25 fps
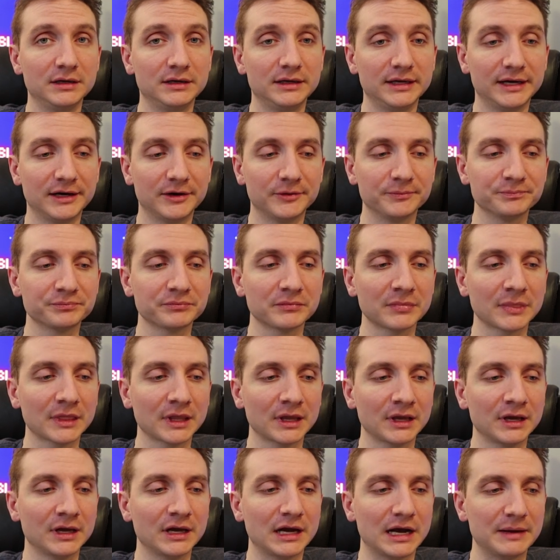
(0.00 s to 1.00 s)
Now,
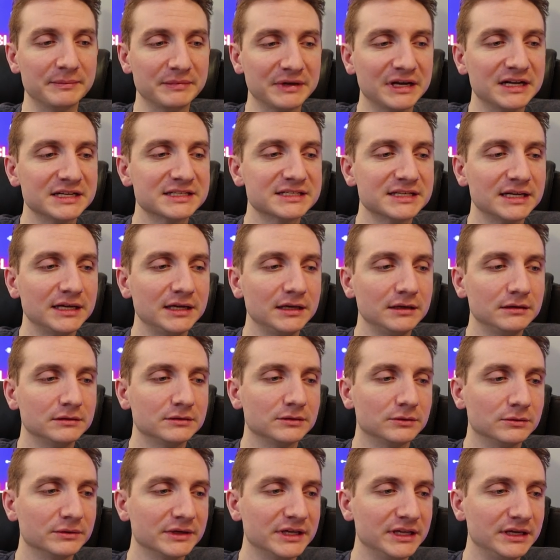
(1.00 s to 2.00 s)
I'm not saying
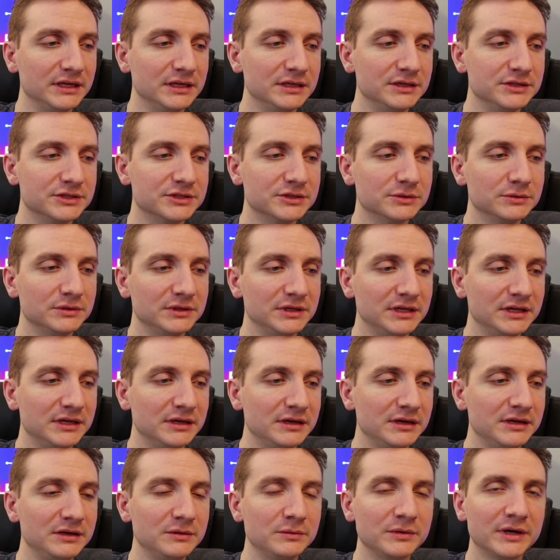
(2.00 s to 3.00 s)
don't get into it in
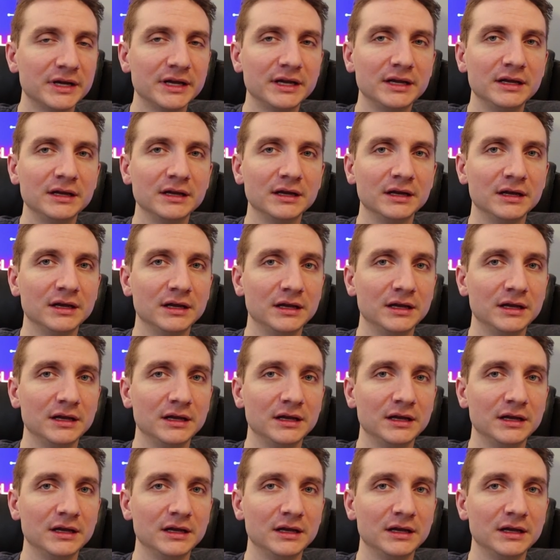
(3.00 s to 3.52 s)
any way.